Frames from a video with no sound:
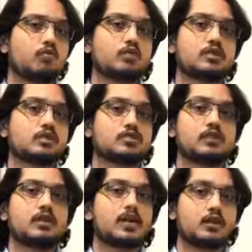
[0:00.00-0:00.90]
what is the
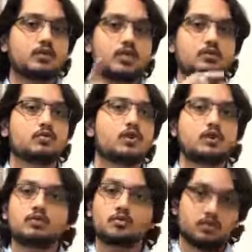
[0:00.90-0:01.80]
skill that you need to learn
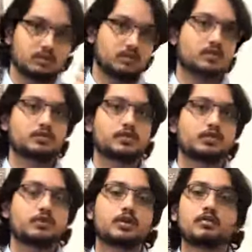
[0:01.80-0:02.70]
you know the skills which
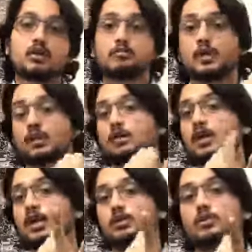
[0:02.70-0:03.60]
you need to learn but then
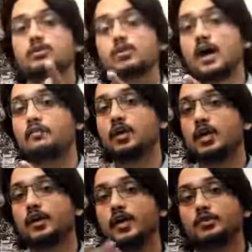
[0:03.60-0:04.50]
you also have a
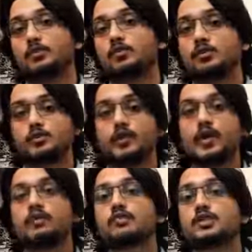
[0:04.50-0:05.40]
hundred excuses
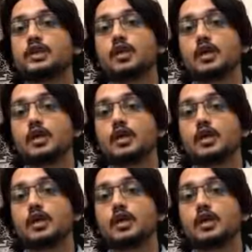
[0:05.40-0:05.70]
ready which